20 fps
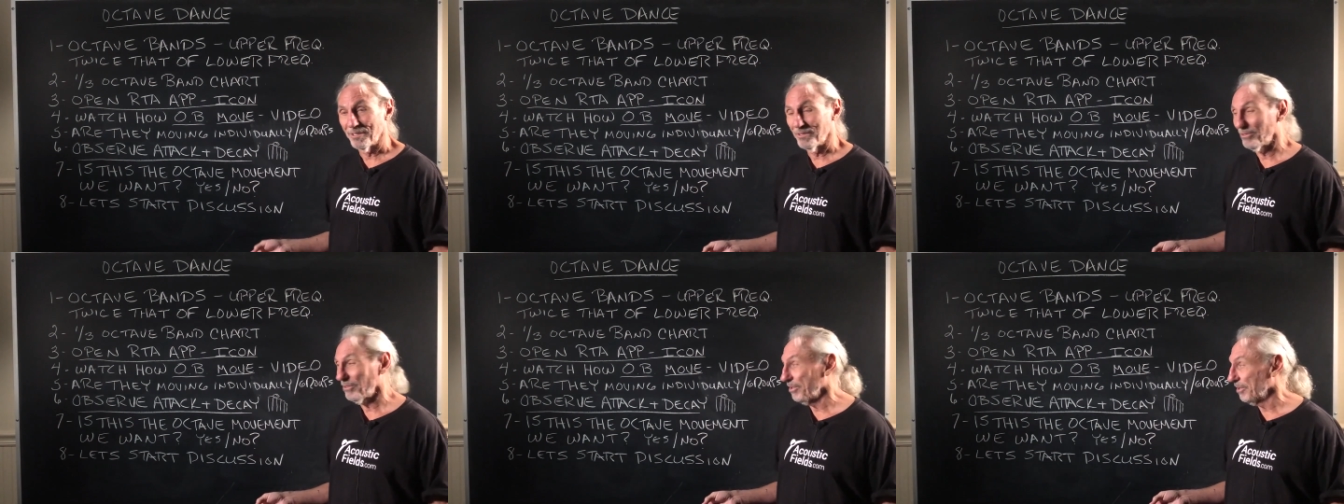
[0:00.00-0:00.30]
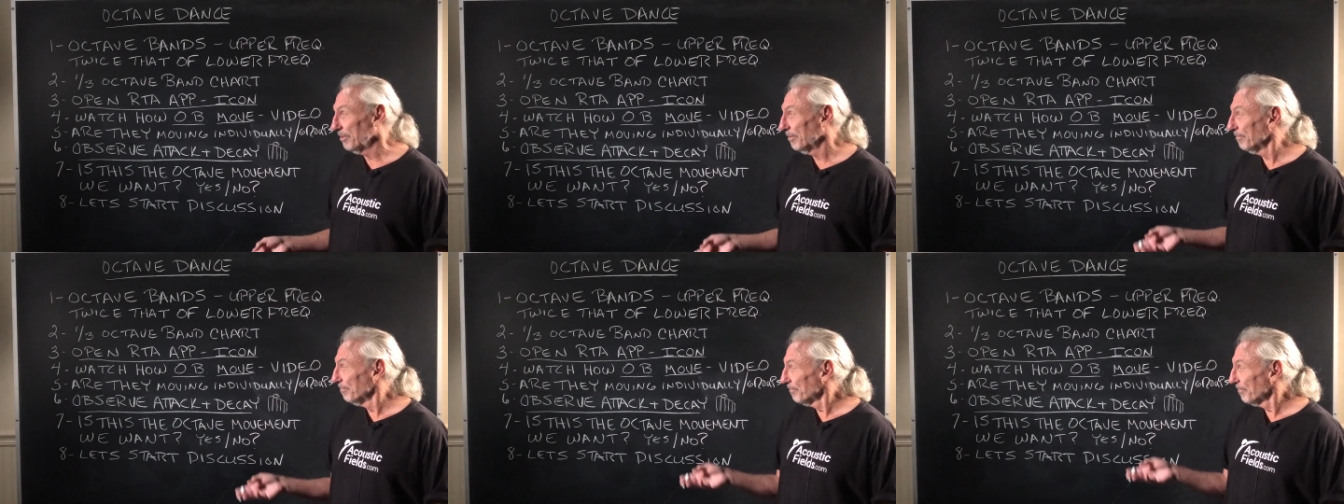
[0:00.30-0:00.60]

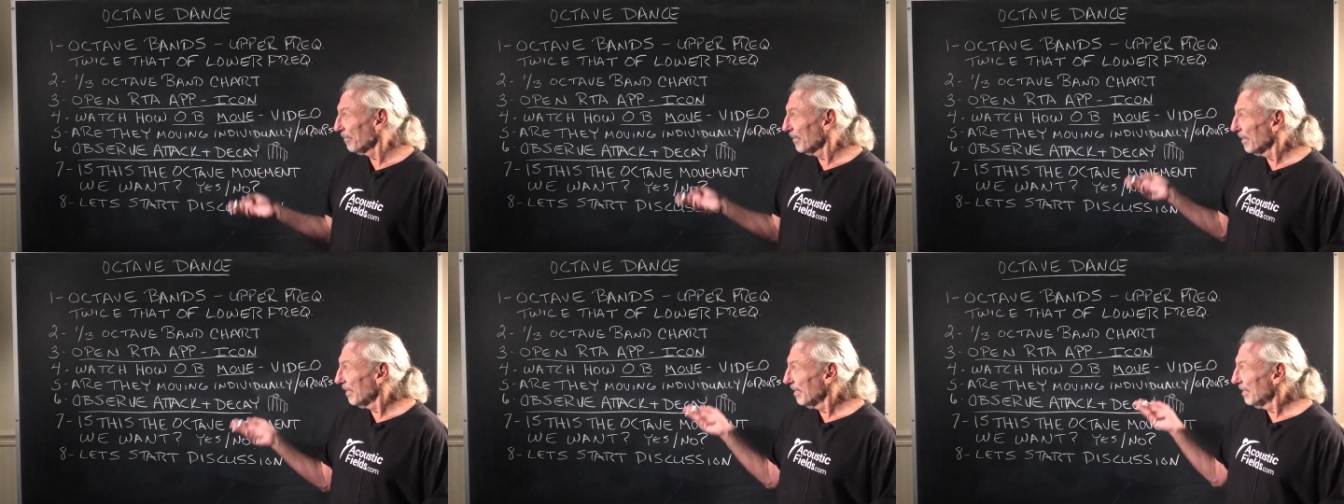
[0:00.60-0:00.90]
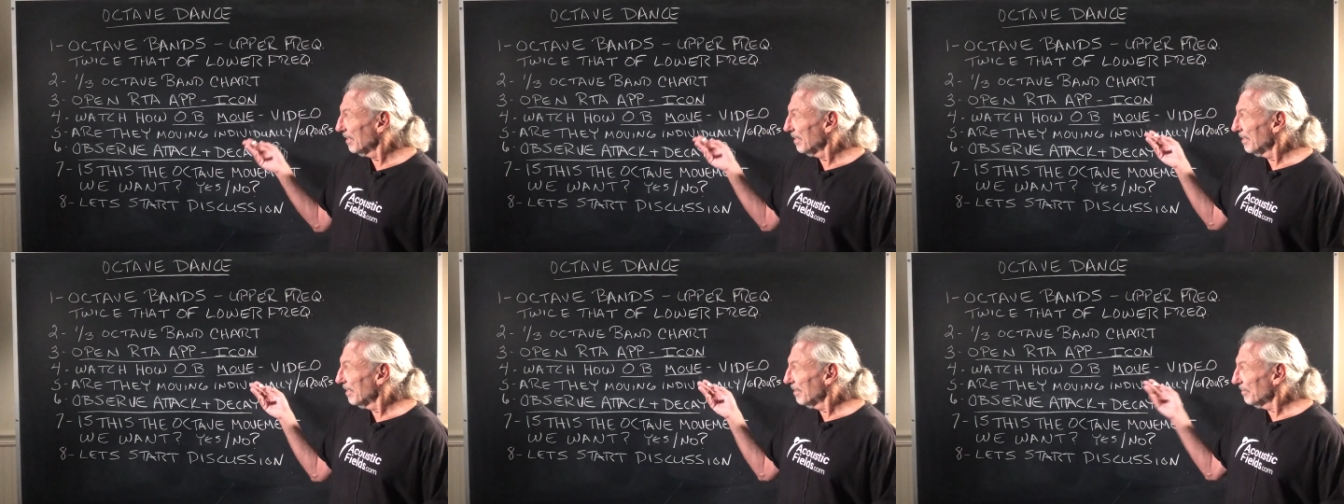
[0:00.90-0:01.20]
So
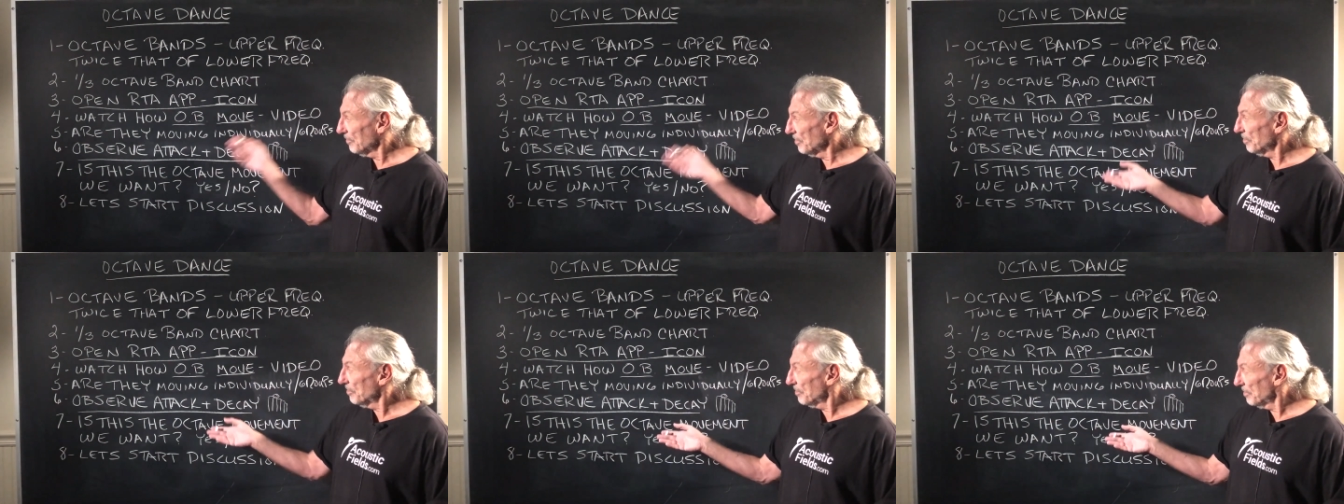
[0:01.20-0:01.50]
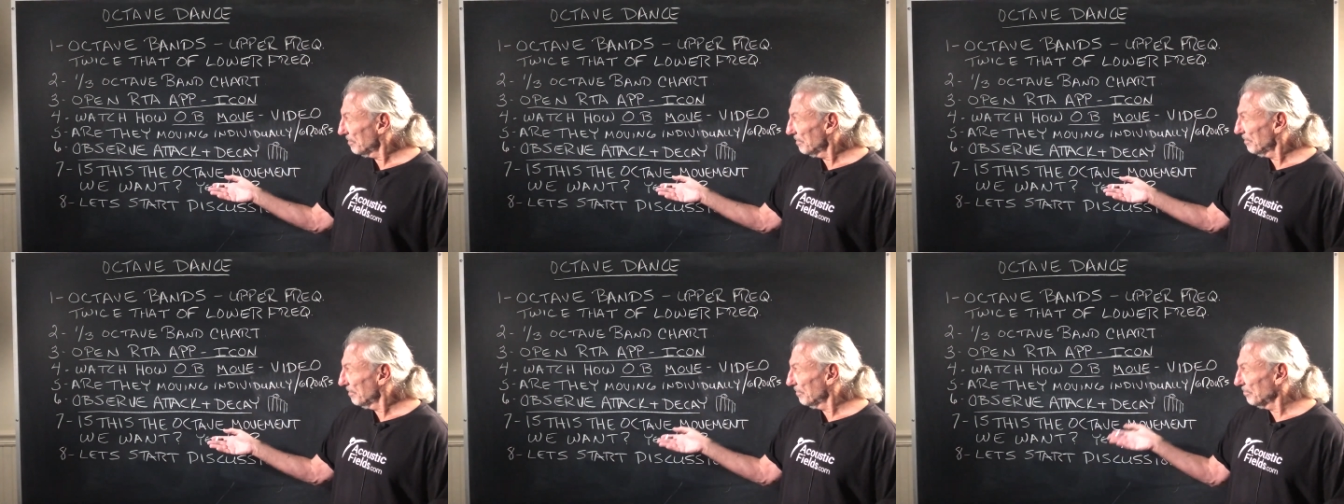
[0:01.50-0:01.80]
just
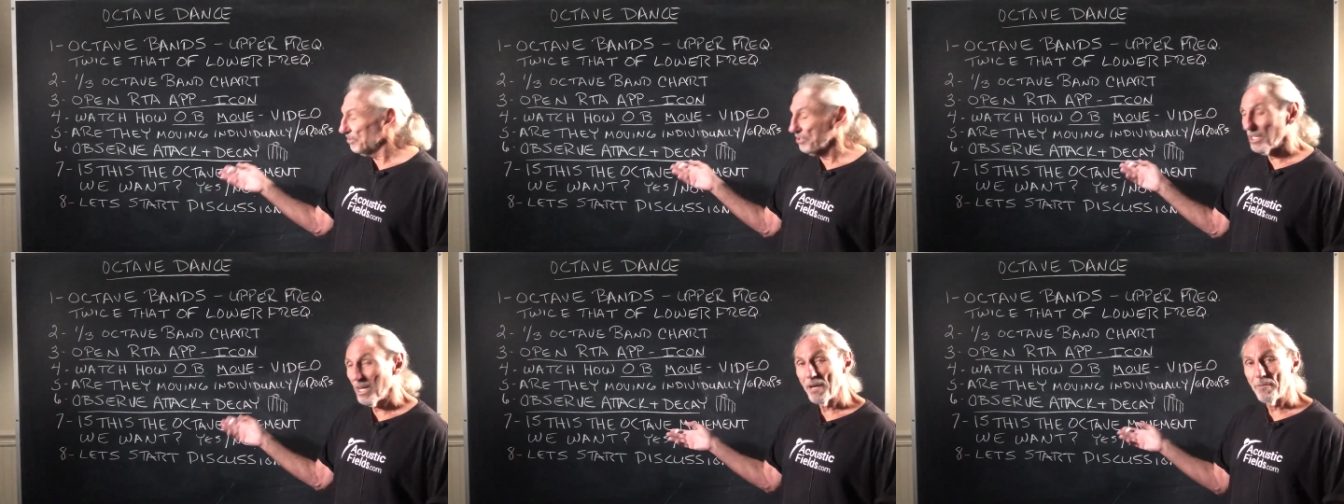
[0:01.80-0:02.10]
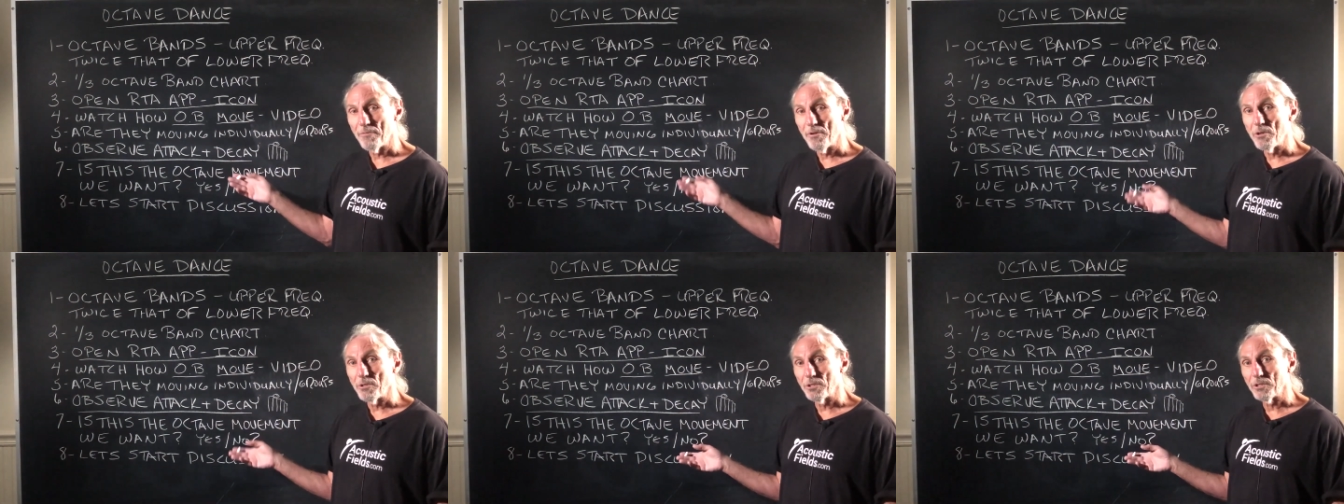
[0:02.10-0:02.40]
stay
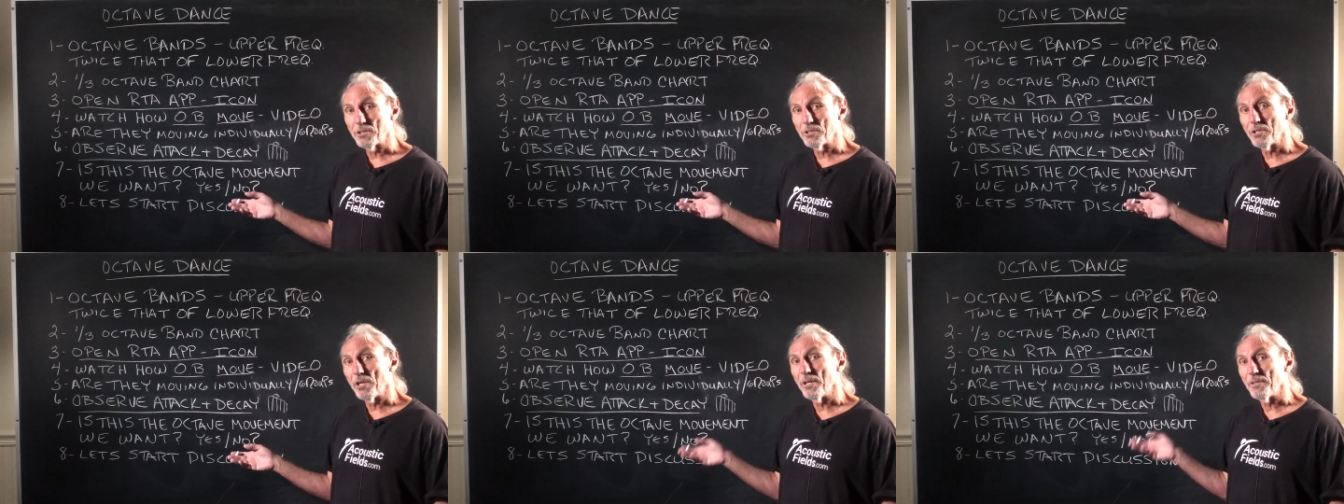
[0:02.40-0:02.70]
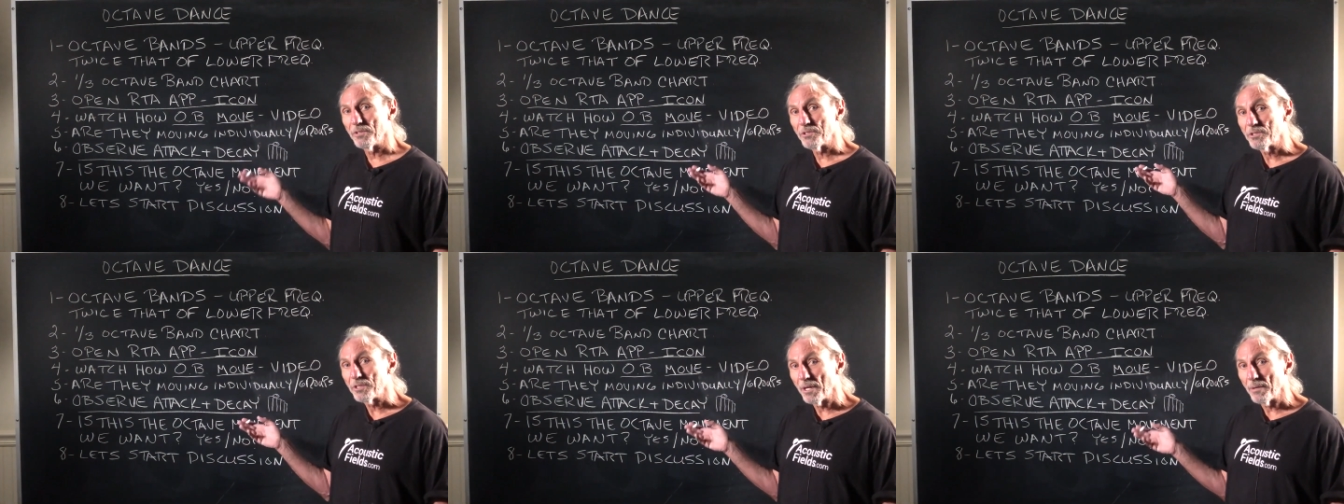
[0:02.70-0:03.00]
focused
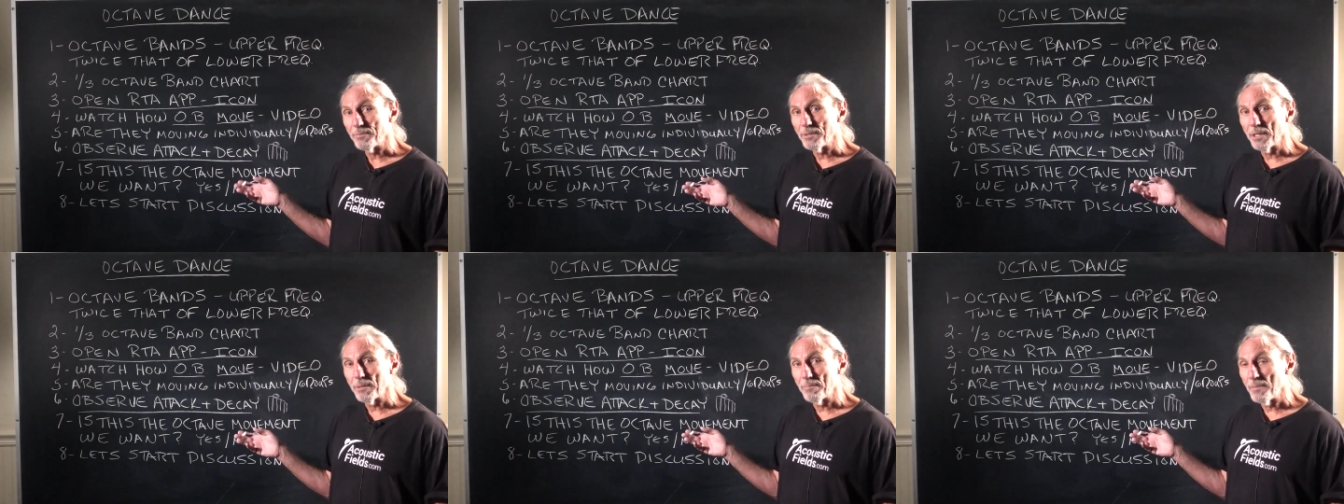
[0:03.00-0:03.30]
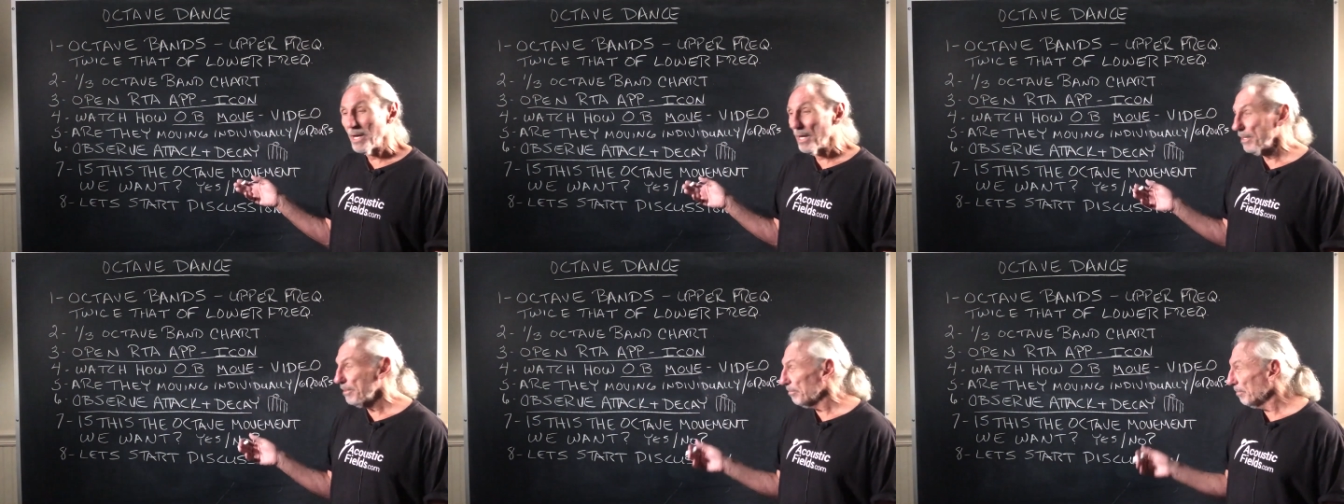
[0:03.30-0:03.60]
on the subject
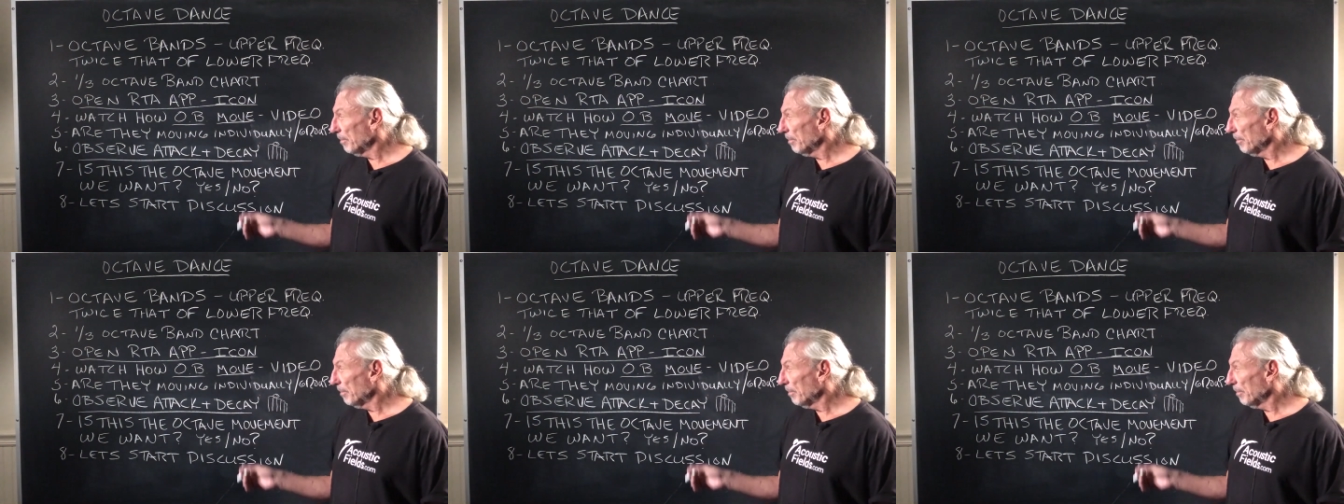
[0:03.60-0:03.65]
matter,